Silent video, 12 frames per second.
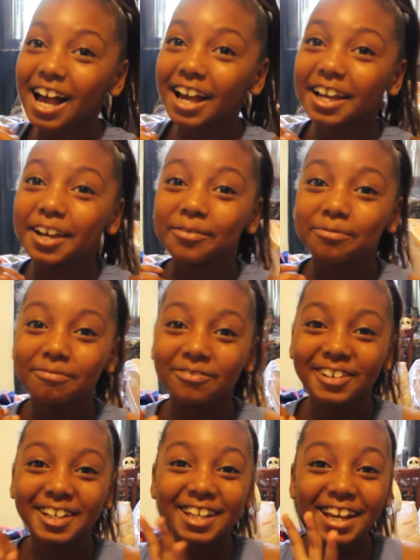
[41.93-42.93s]
I am
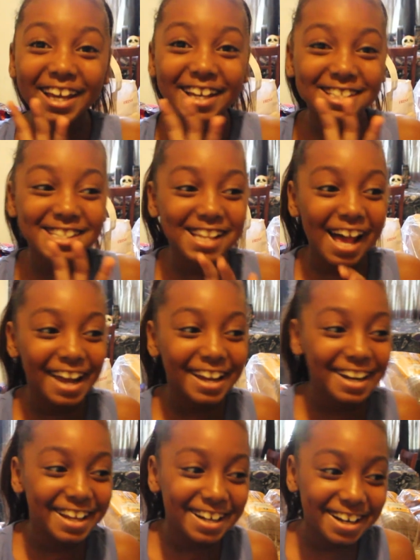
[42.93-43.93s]
really
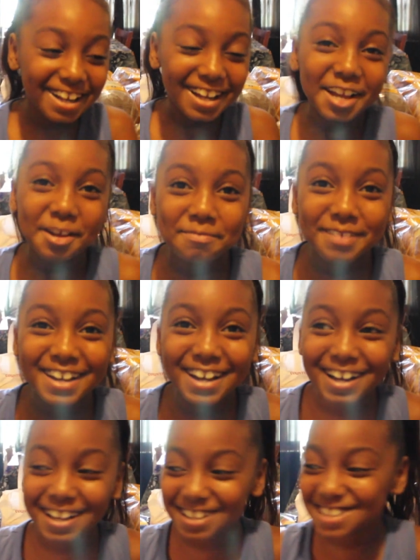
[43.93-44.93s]
excited
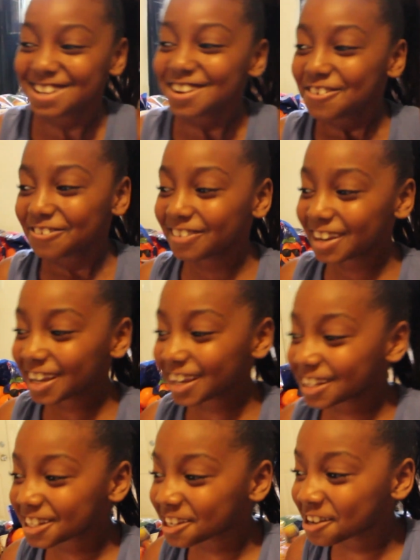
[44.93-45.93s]
because we
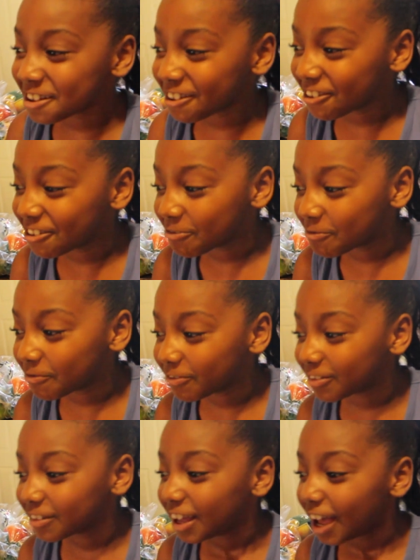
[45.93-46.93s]
get to,
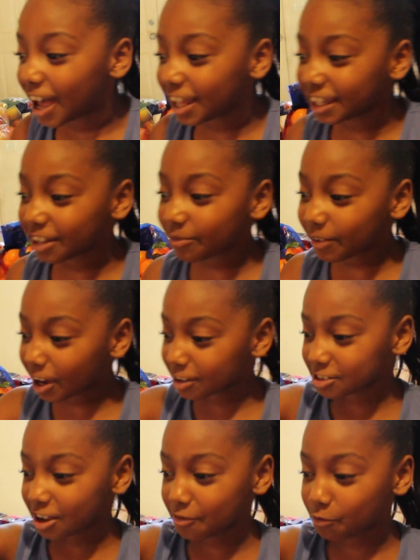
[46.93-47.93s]
and then we
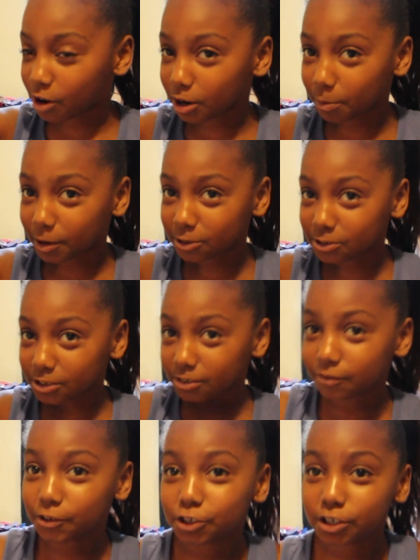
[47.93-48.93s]
also have water bottles.
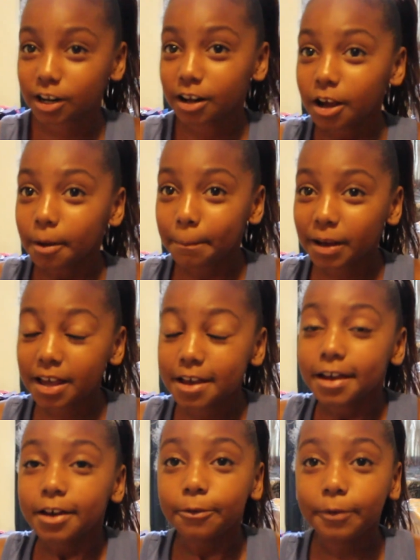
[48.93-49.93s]
But
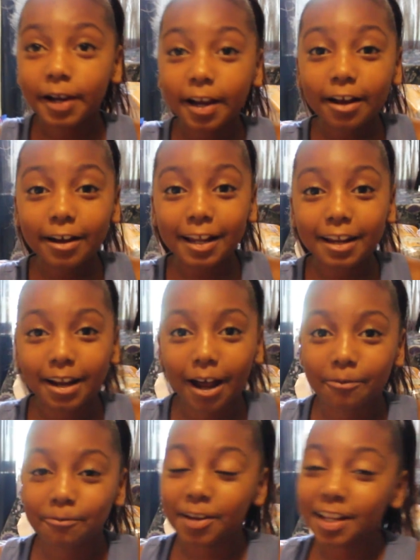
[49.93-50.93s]
we're good.
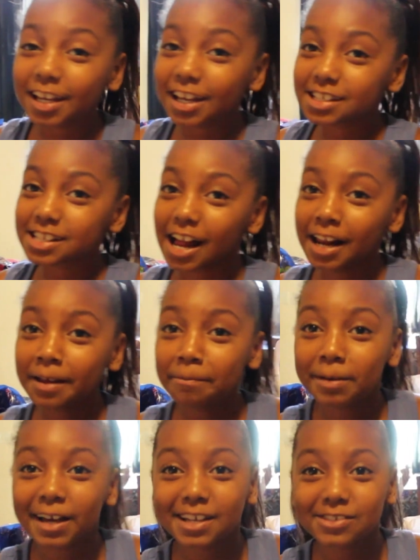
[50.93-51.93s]
I'm really excited
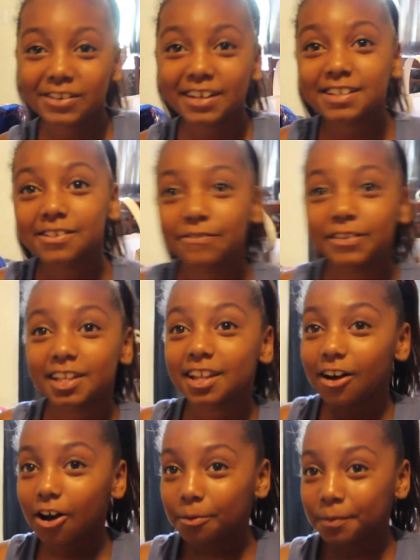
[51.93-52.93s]
because we get to feed
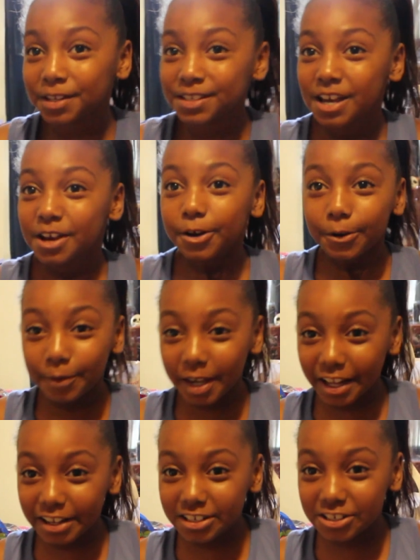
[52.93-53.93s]
the homeless. We
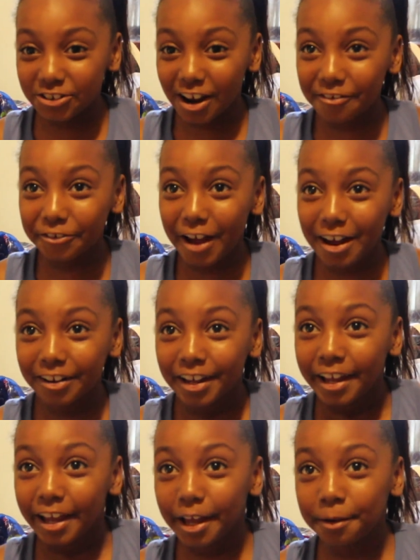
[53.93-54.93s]
get to drive around
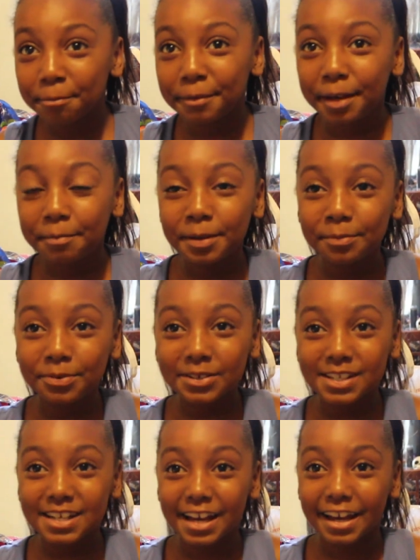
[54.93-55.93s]
and make
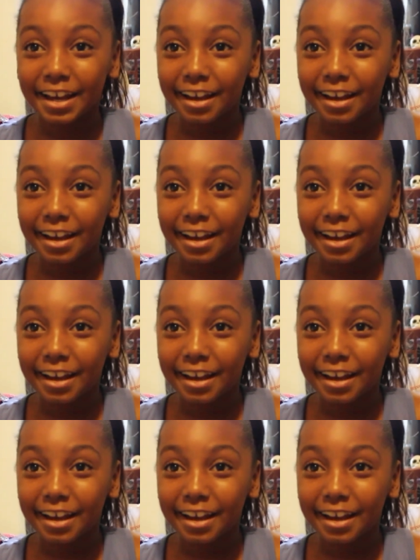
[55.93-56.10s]
people's day.